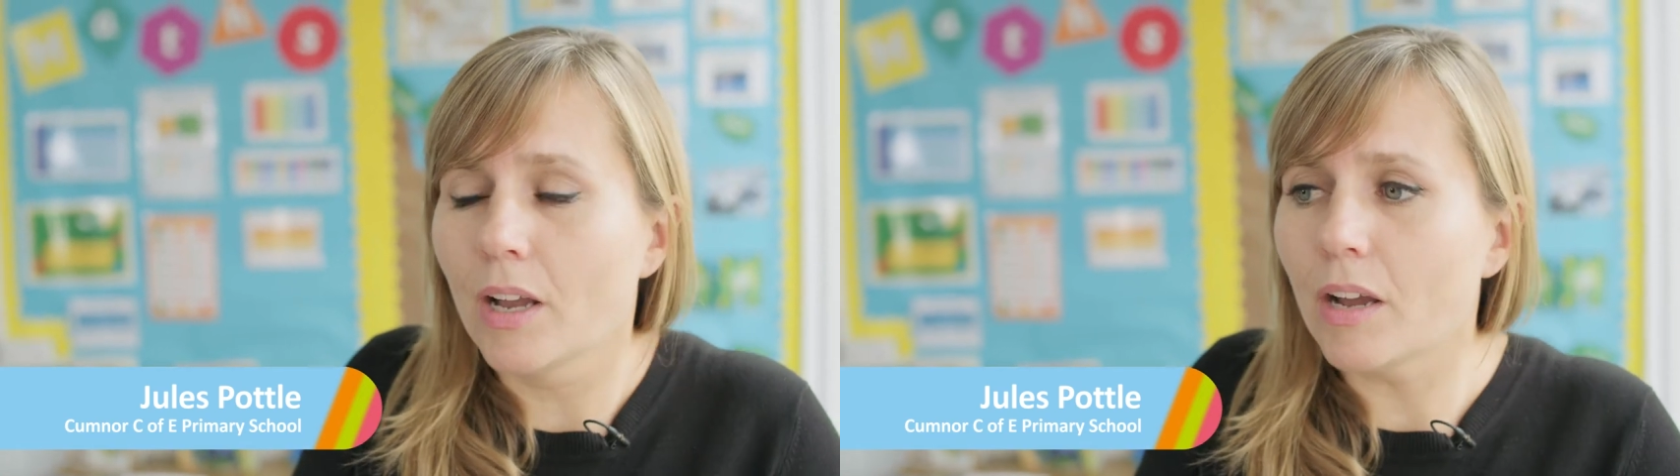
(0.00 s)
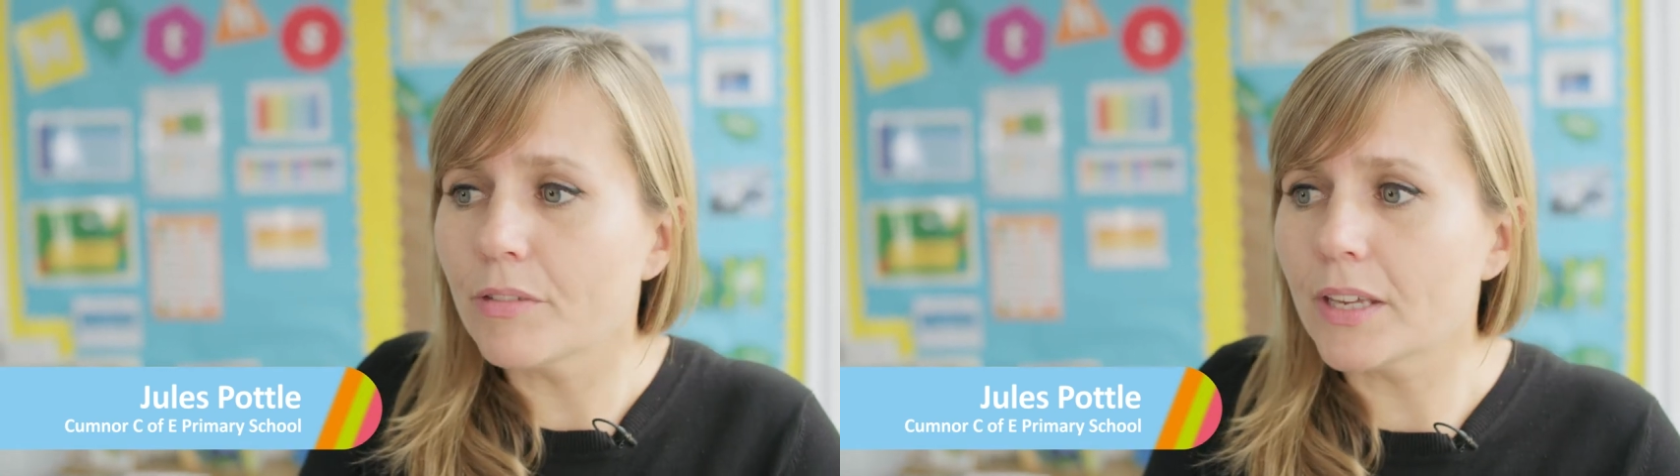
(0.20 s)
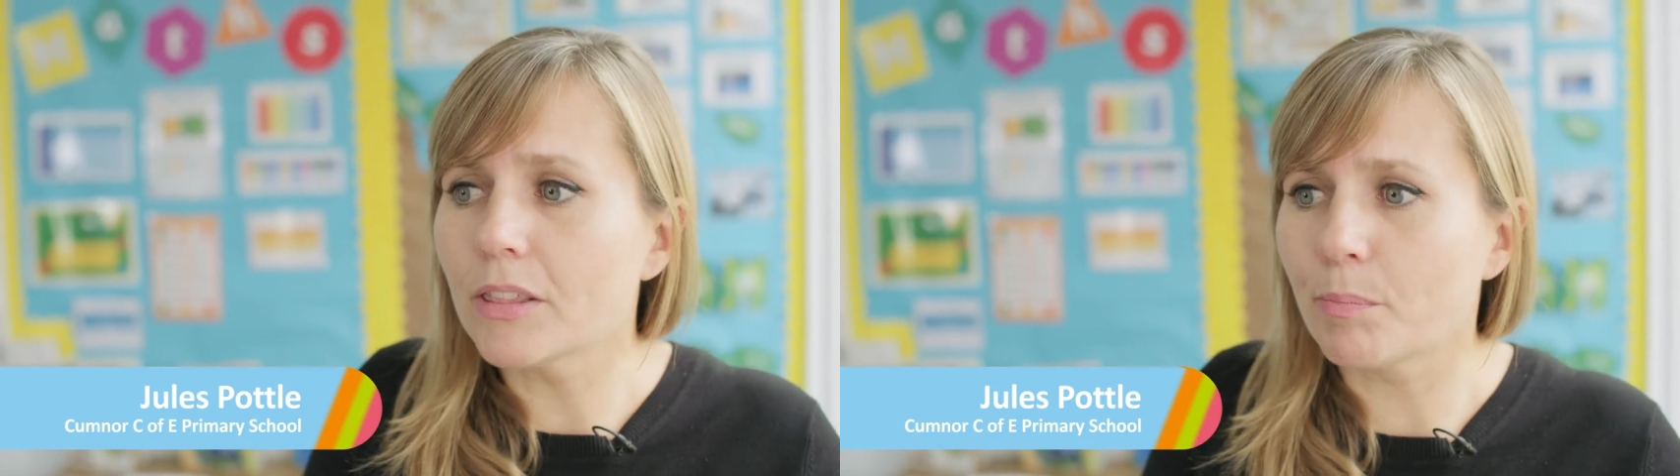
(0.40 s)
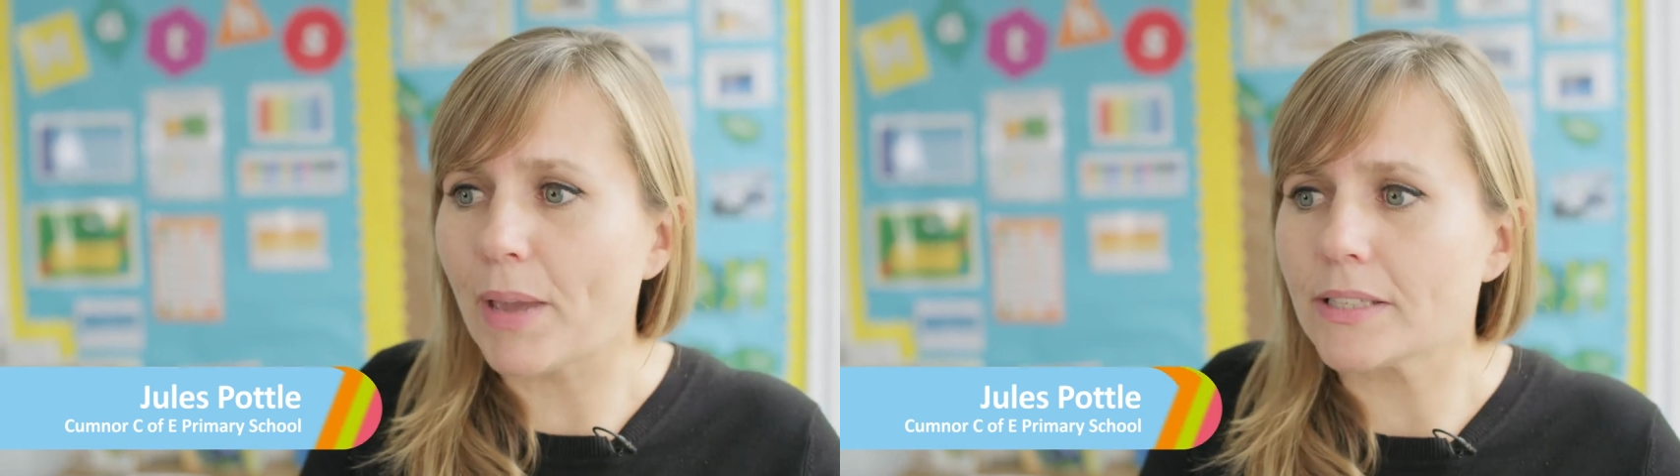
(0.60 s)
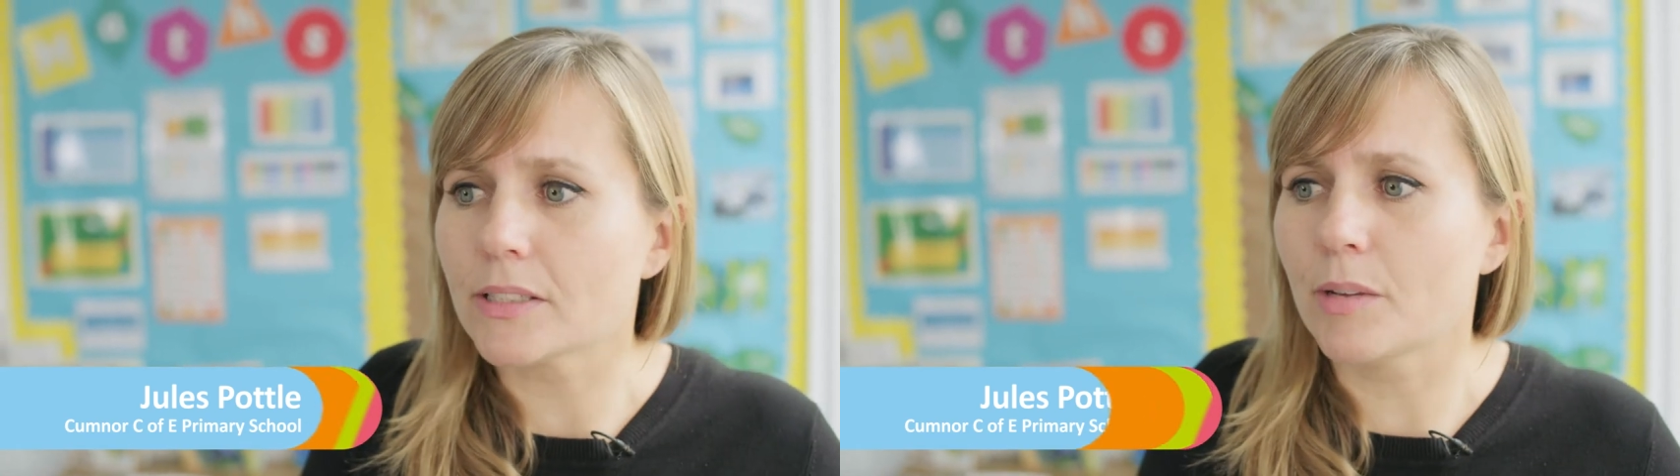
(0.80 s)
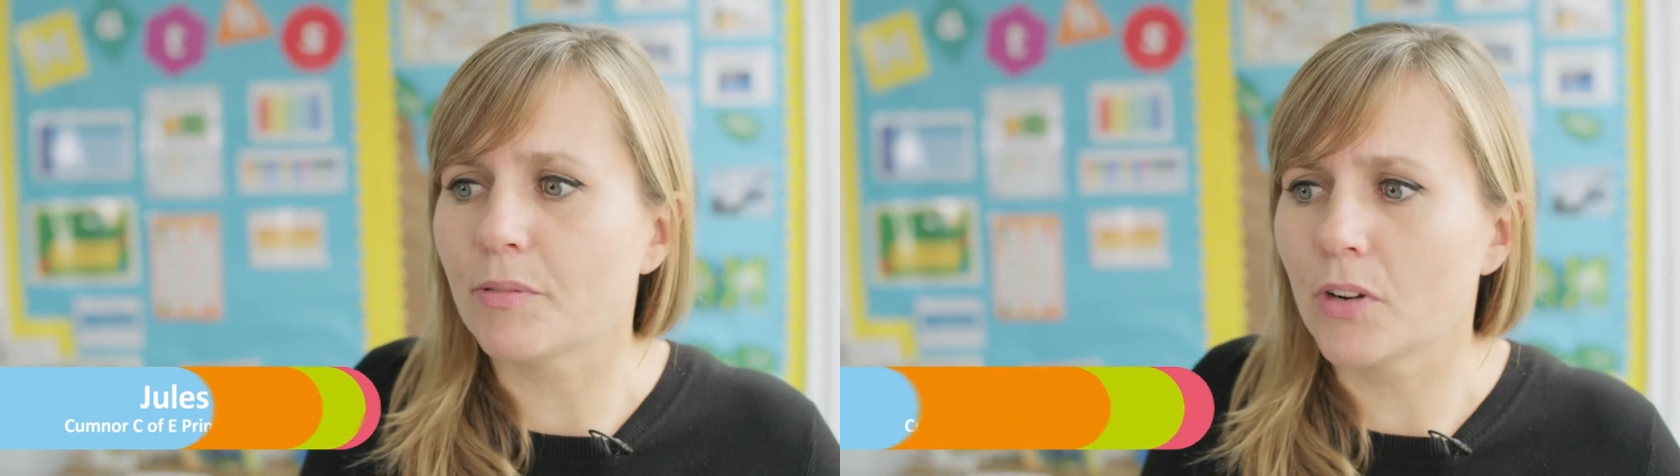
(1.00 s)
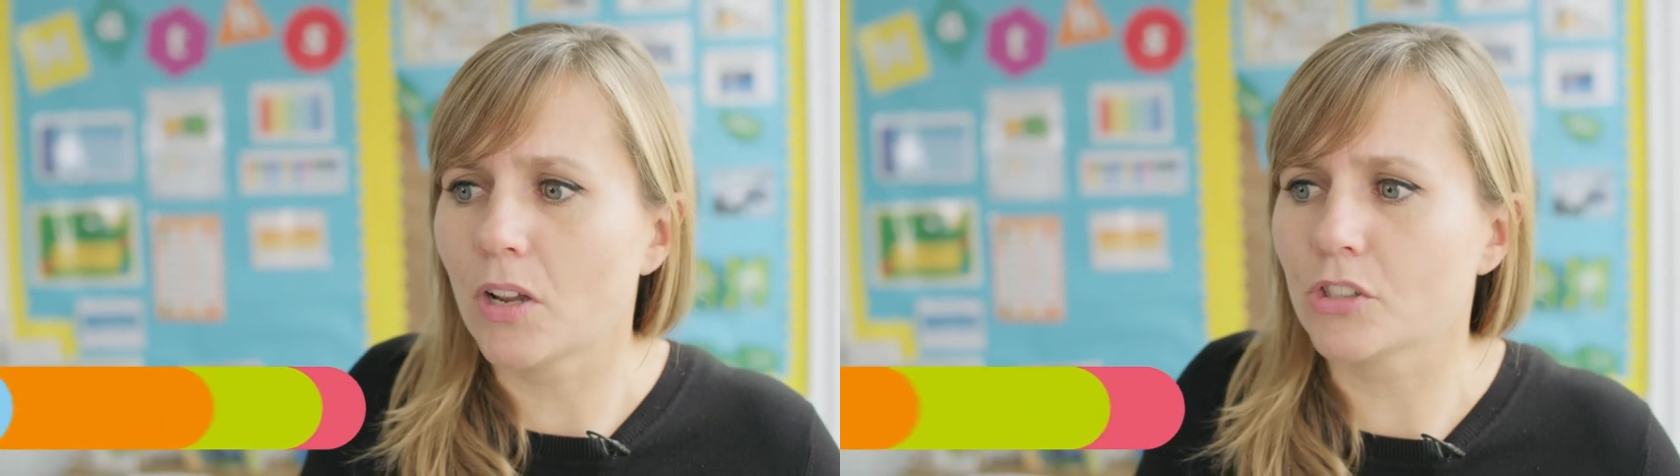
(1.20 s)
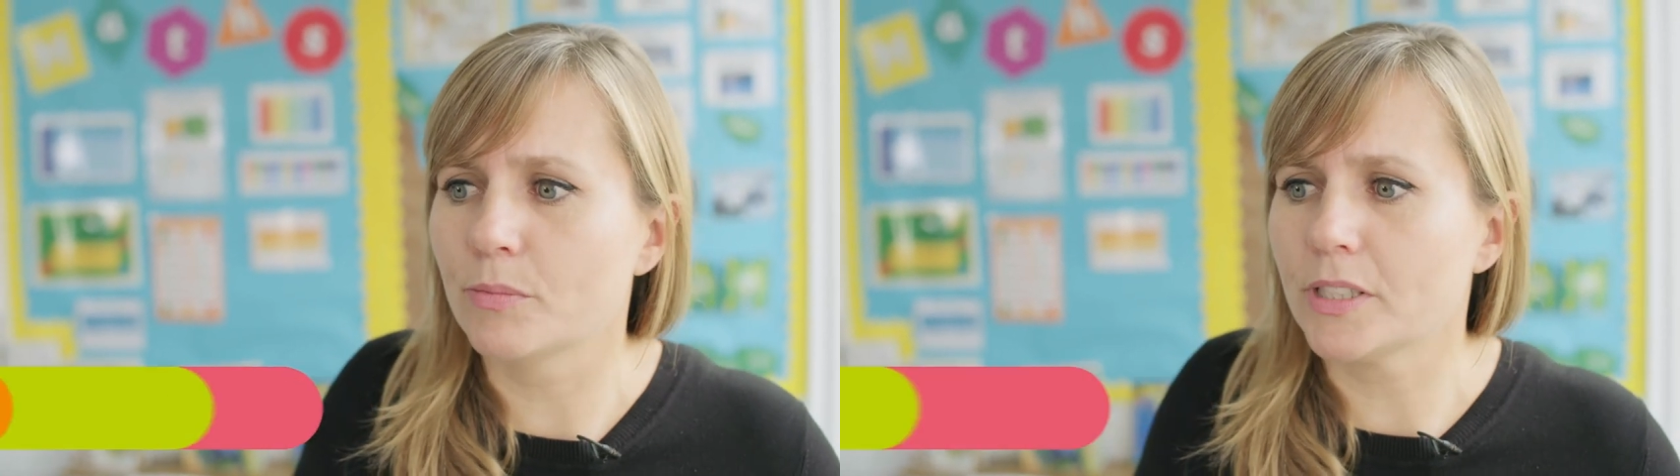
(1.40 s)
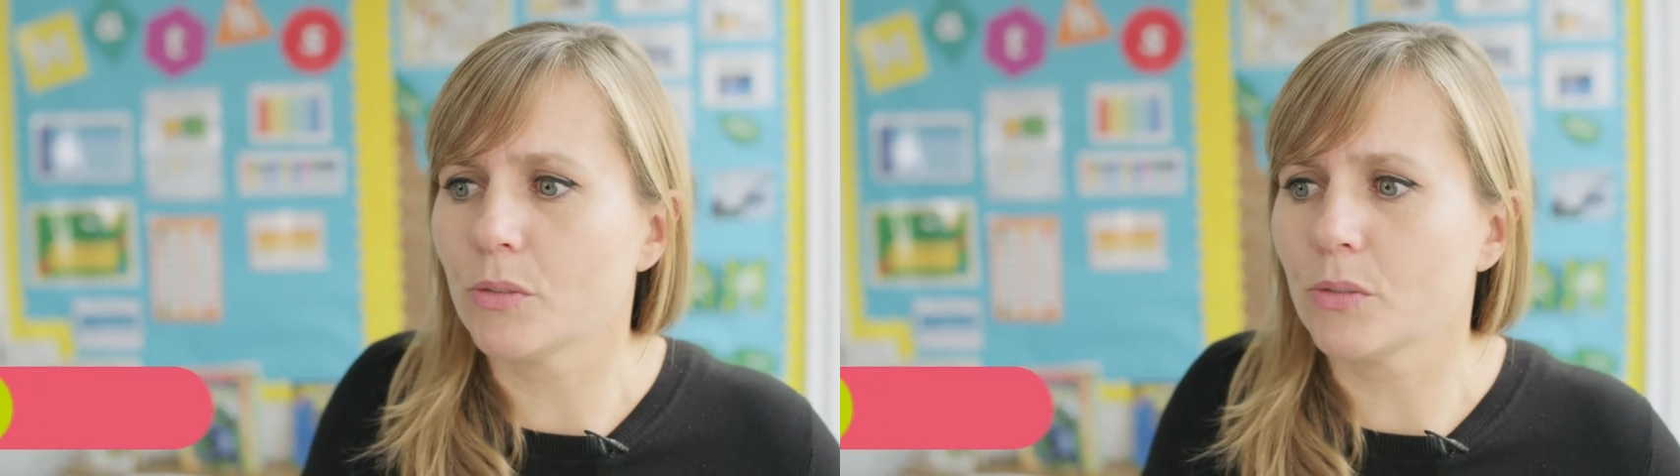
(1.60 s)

I think the best type of classroom